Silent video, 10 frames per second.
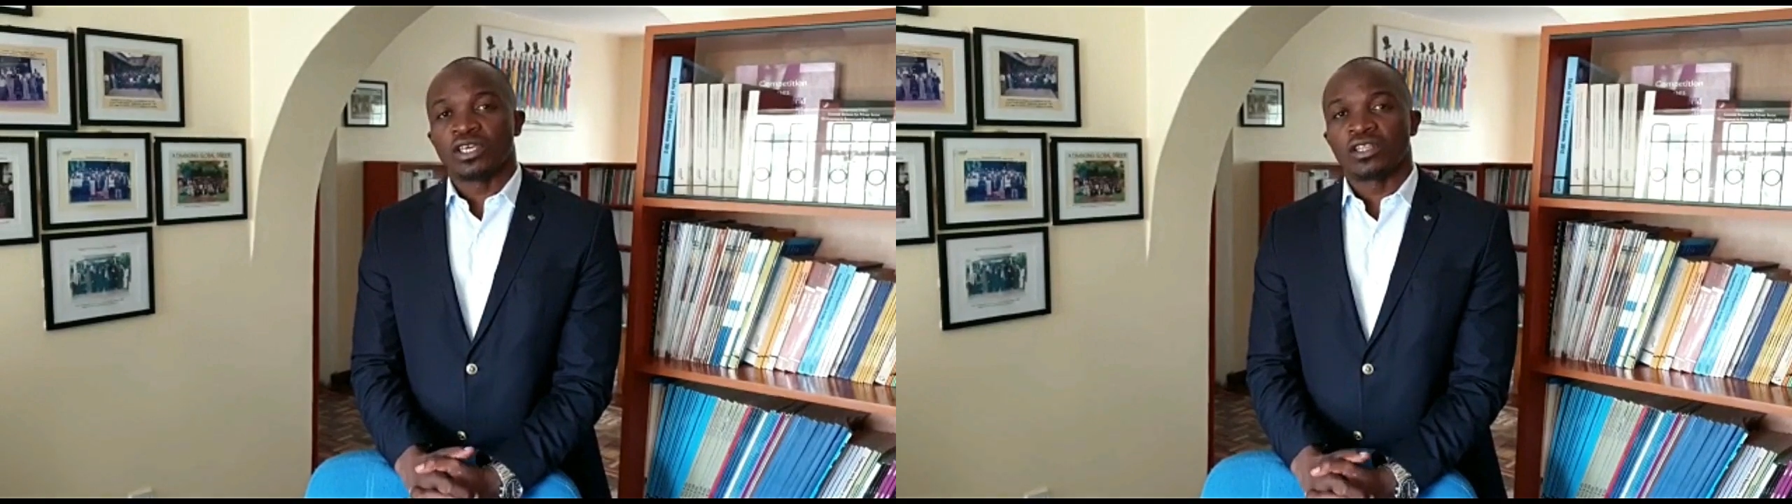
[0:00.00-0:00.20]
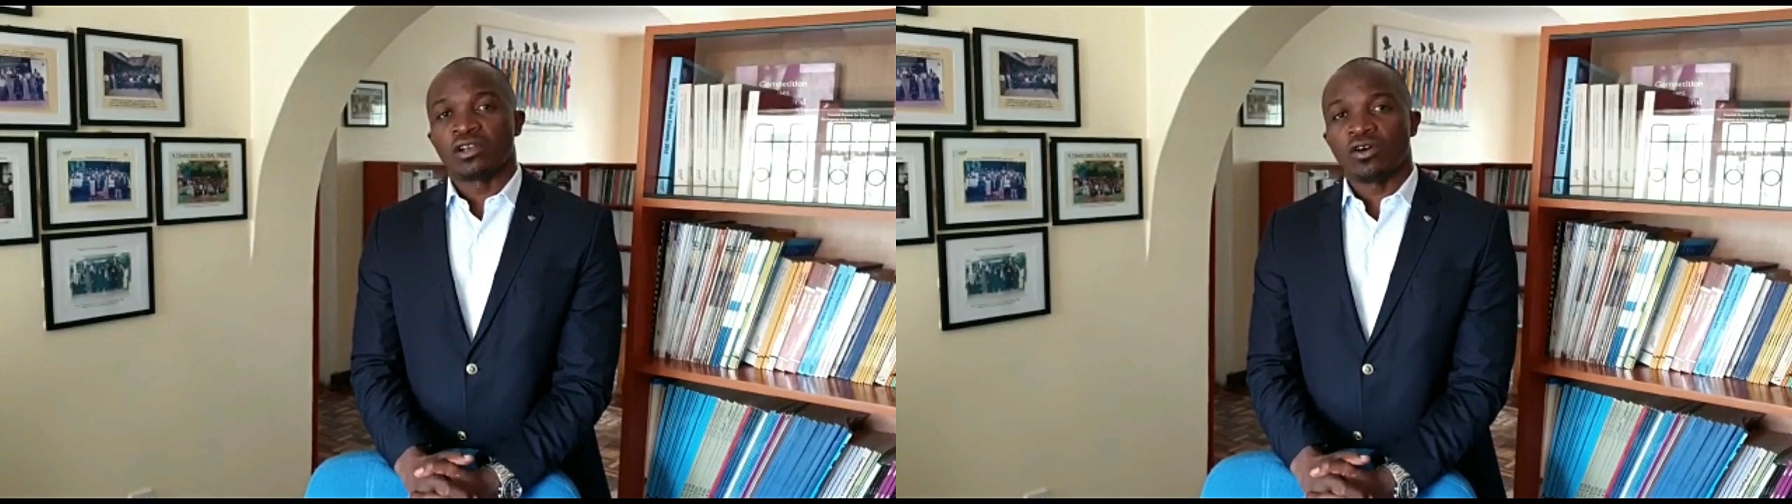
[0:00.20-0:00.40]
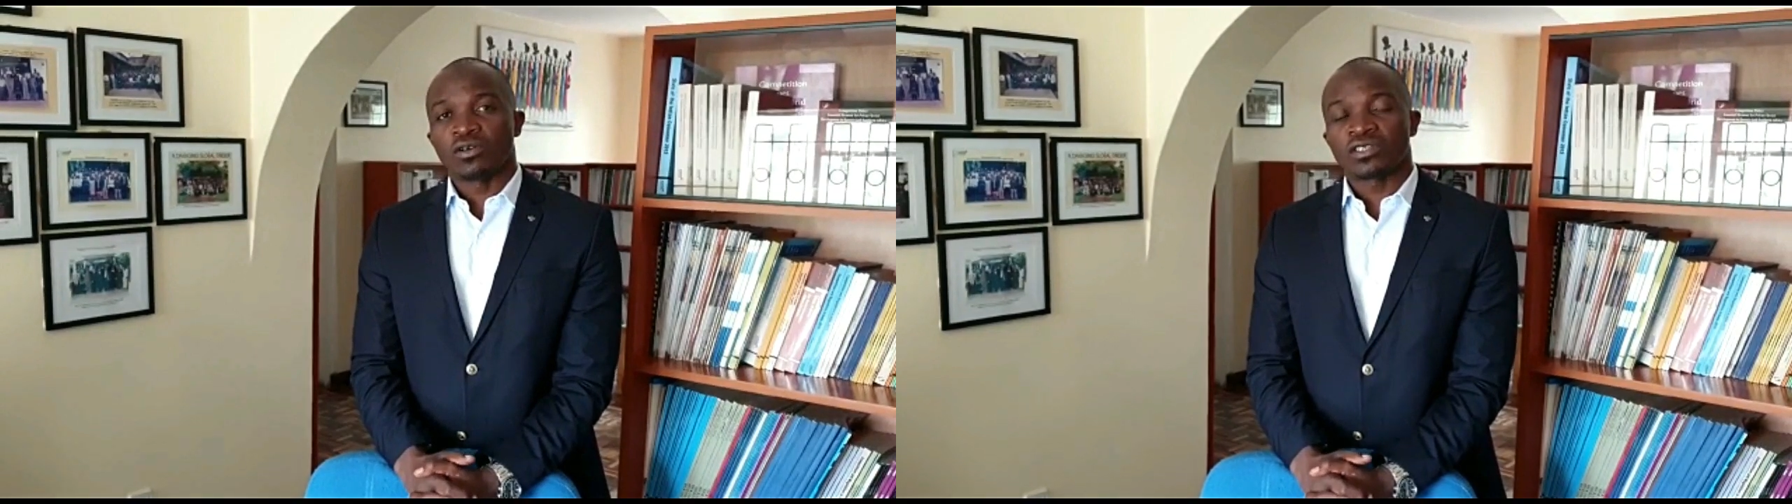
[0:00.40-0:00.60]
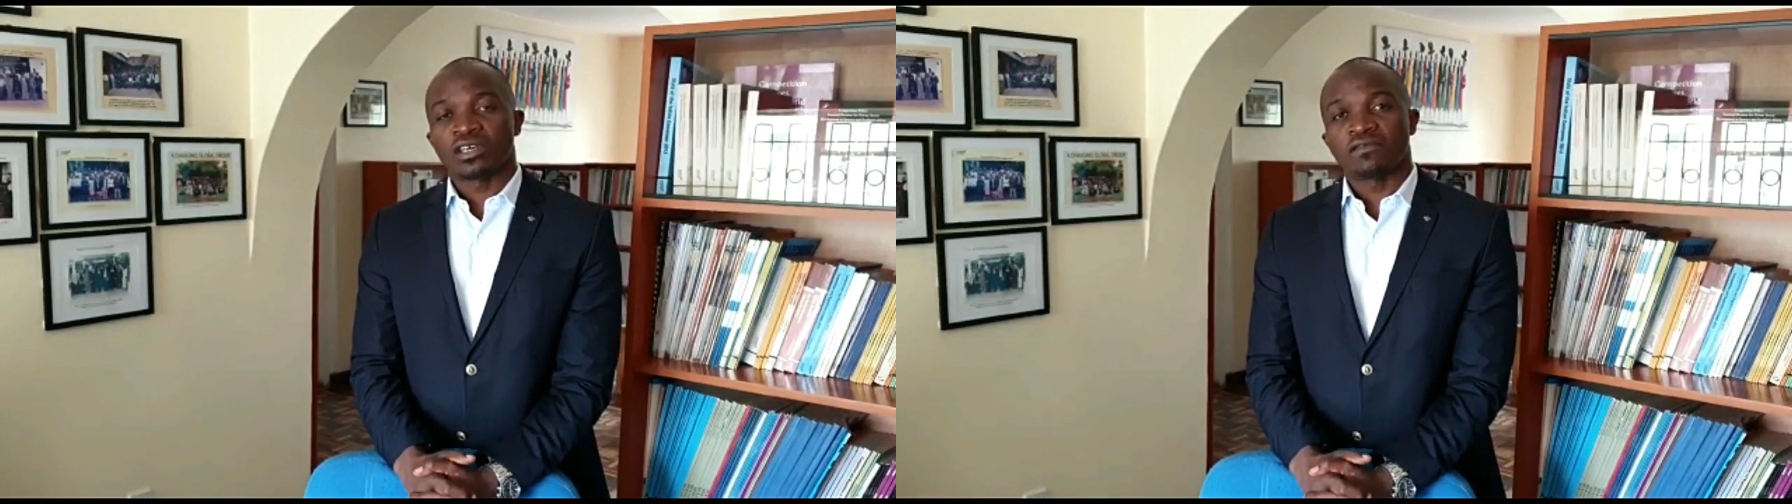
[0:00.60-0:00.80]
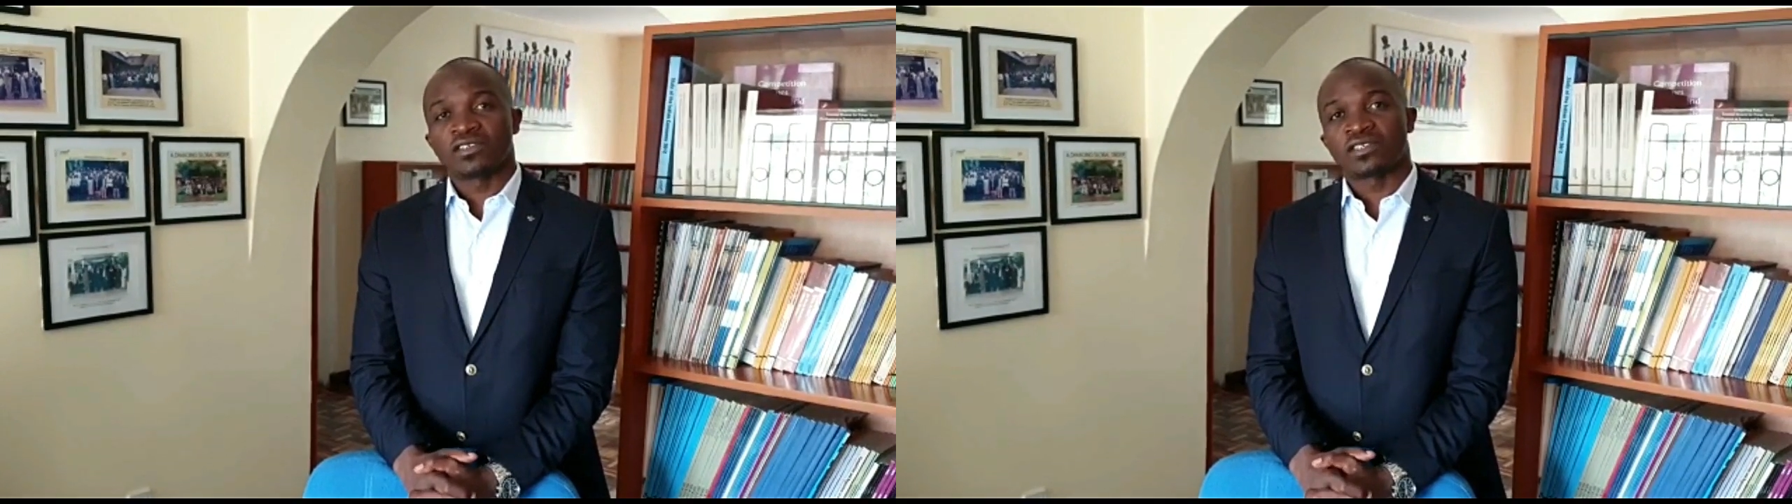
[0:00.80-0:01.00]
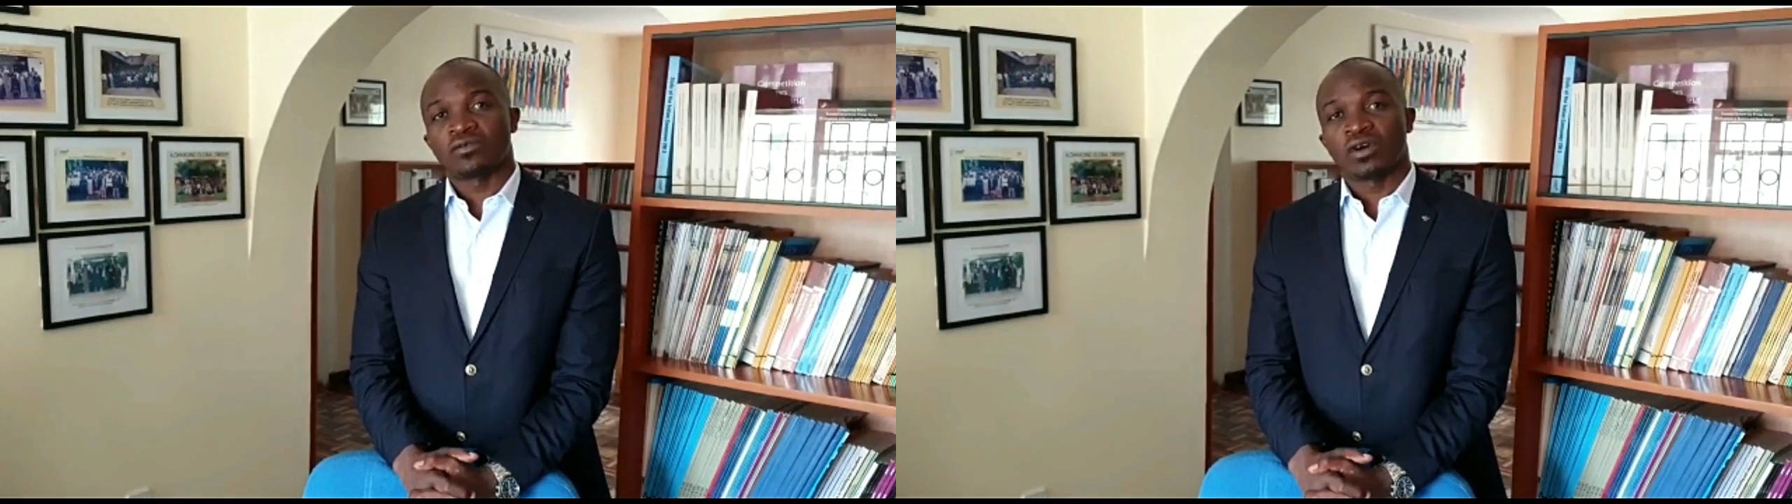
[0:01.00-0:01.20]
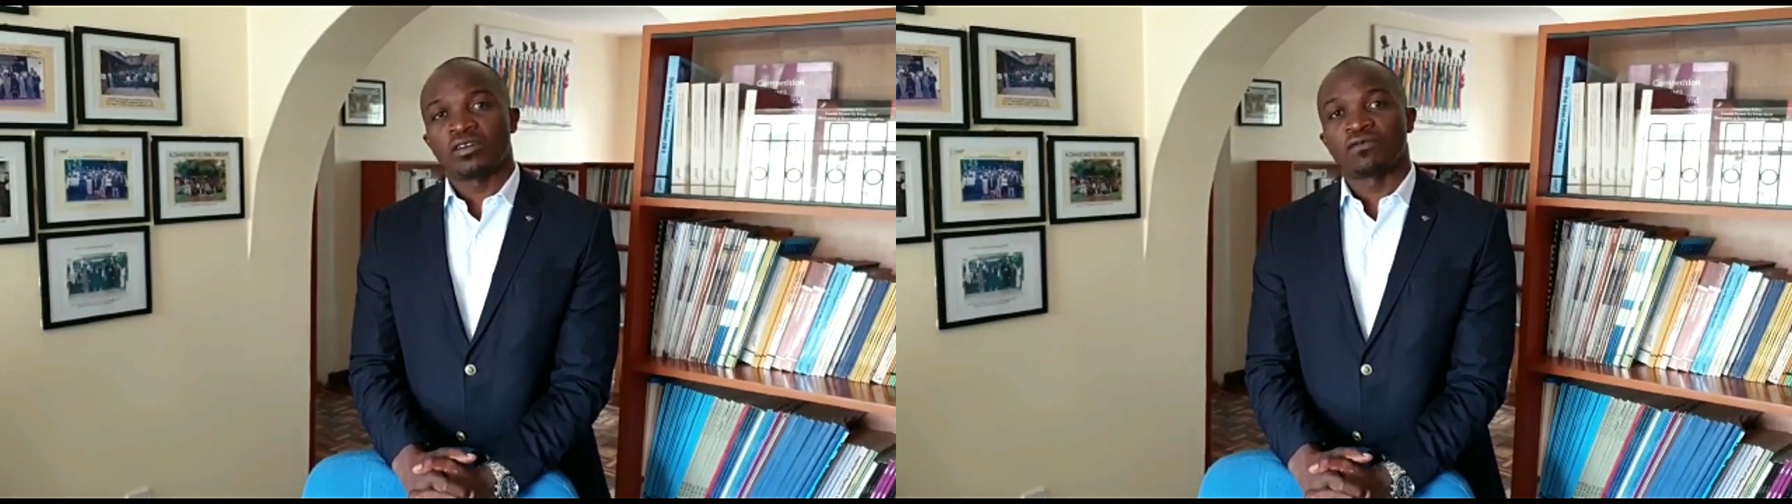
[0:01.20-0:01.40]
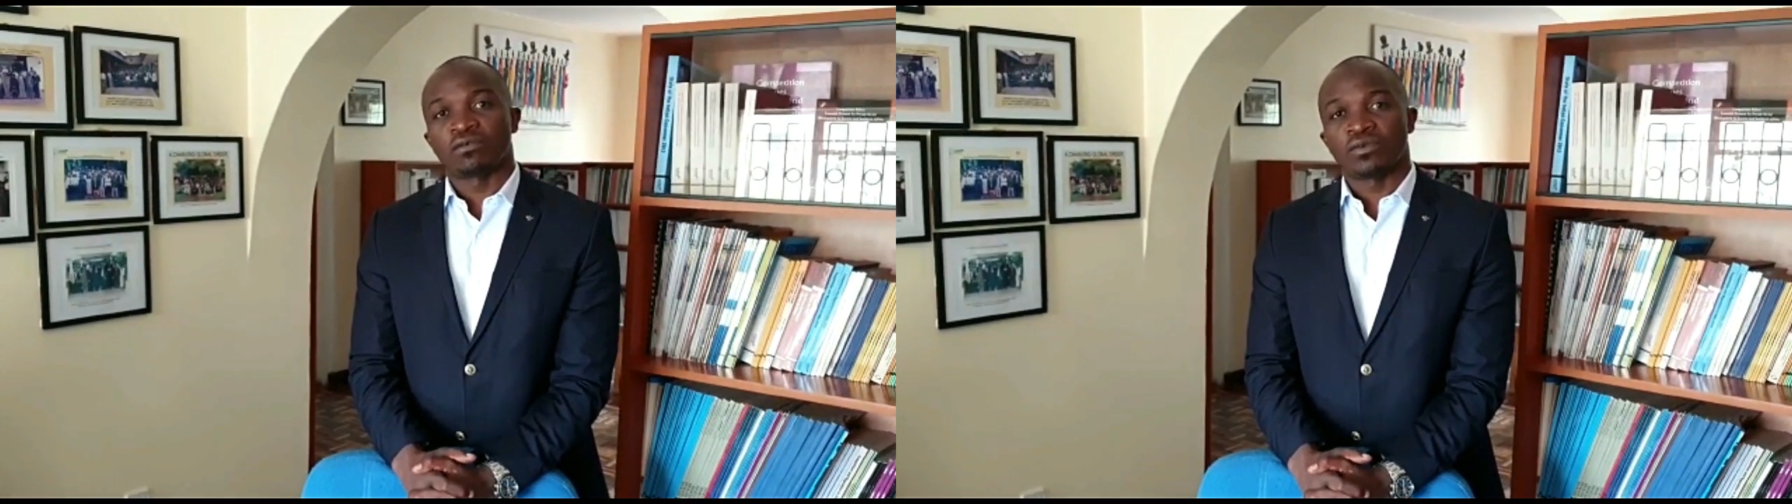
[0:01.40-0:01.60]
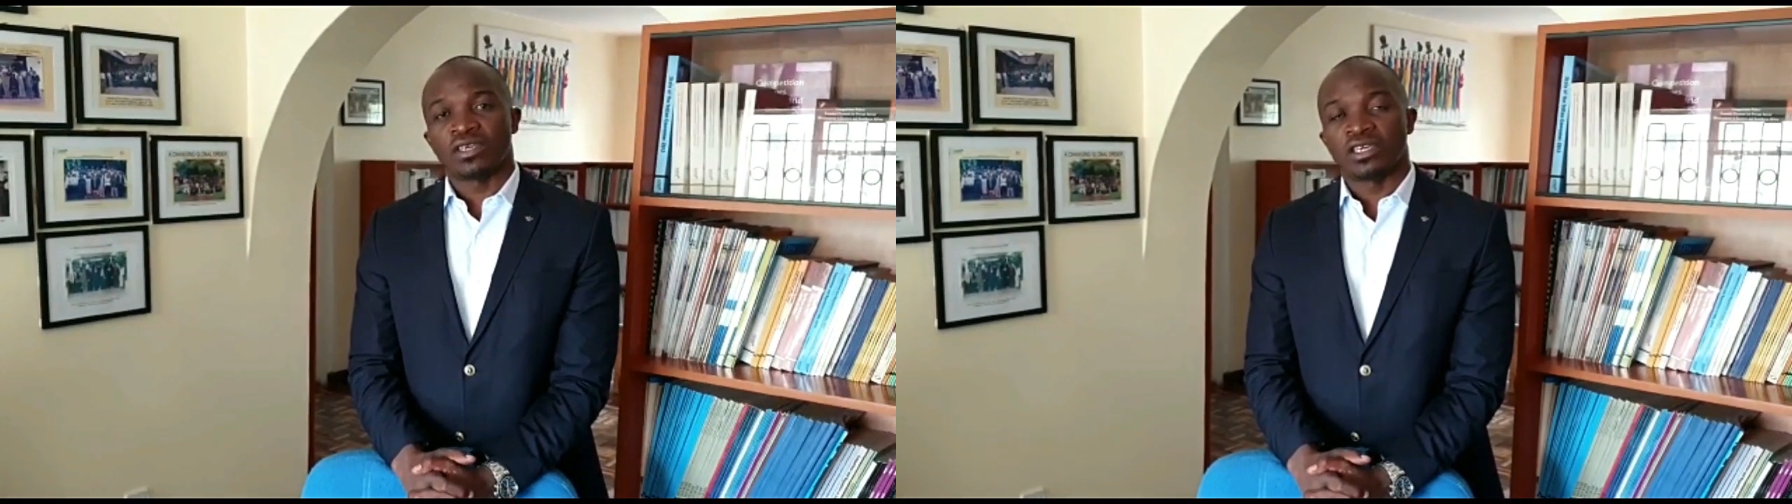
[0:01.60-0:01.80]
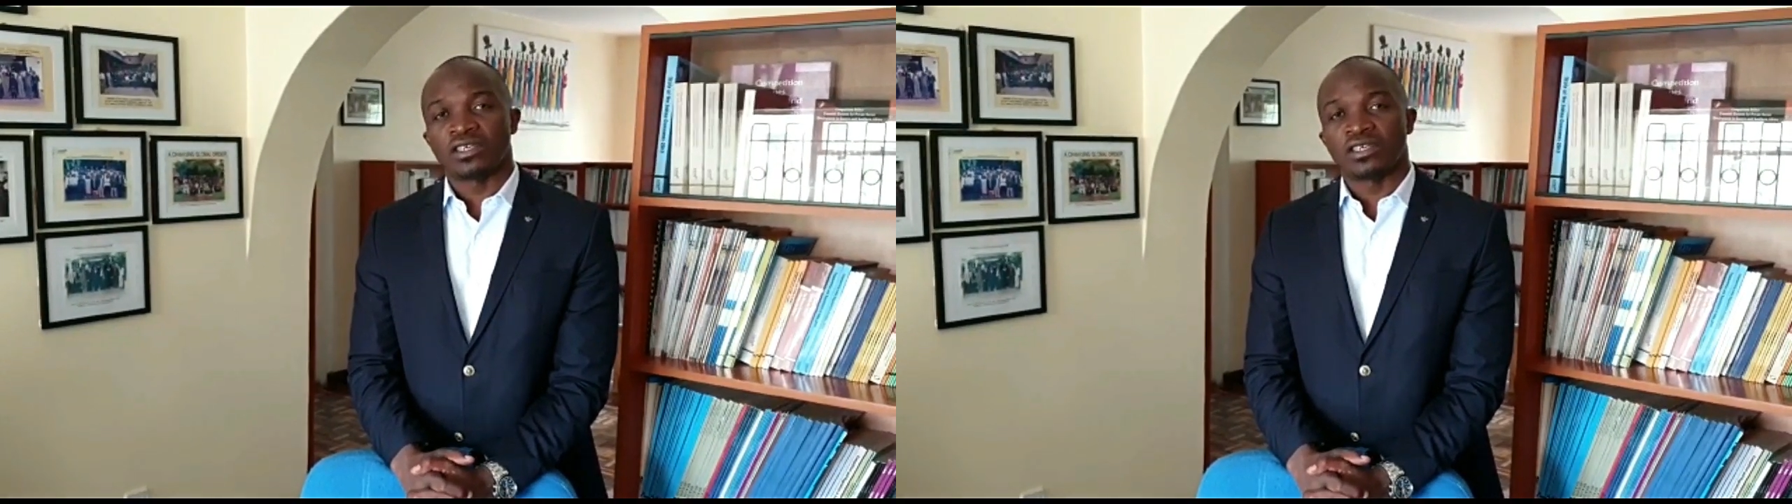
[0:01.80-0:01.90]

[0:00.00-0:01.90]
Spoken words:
the Long Service Award for me,